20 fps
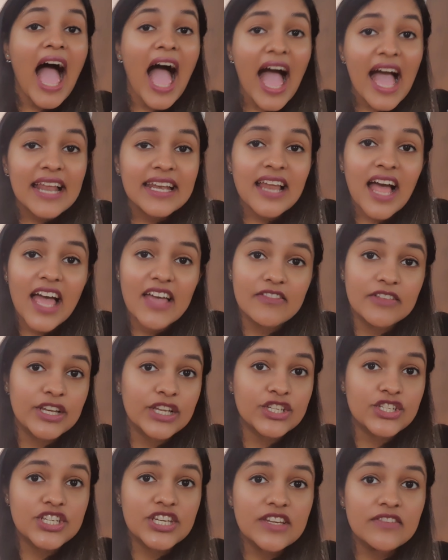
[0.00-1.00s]
And I
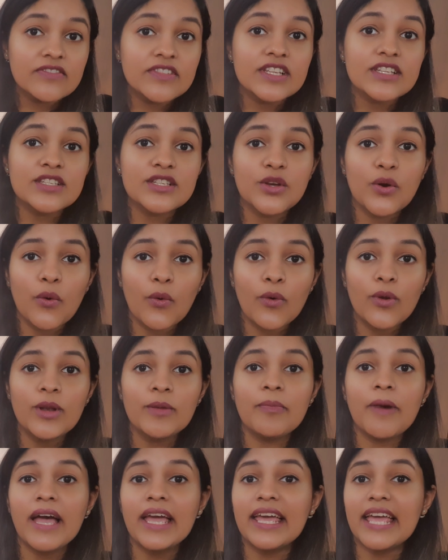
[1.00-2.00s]
will achieve this
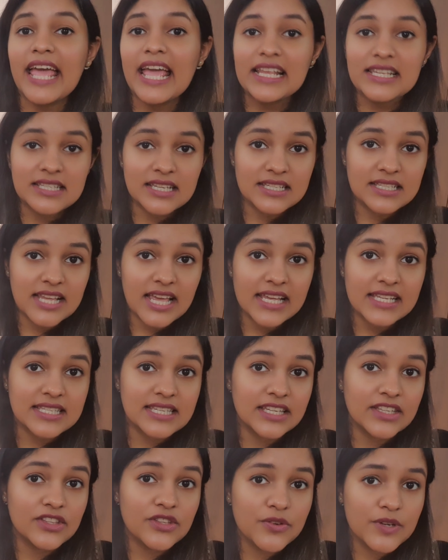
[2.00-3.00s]
goal by
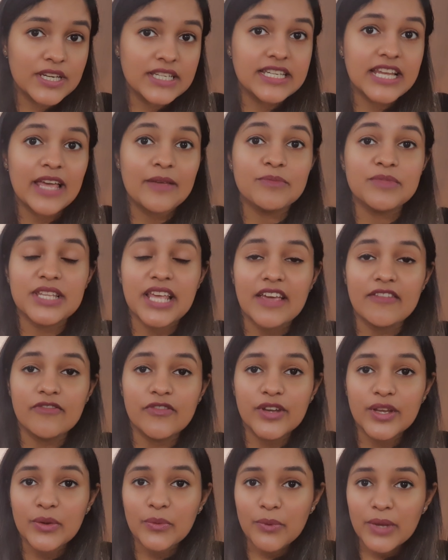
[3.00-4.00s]
exercising 3 times
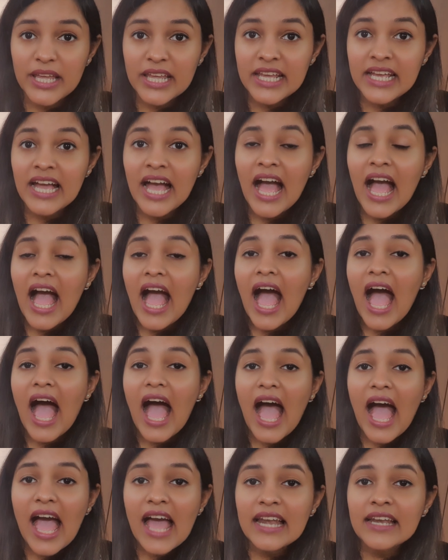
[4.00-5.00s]
every week
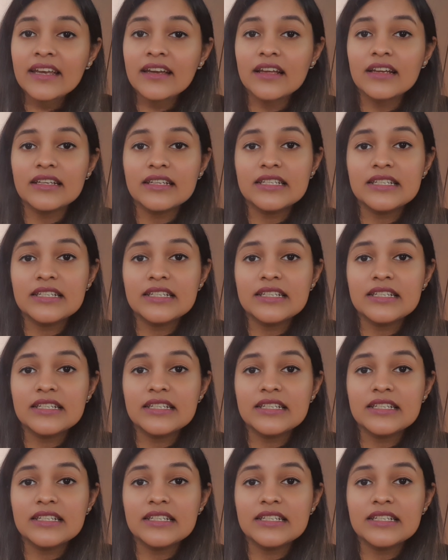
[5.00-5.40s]
and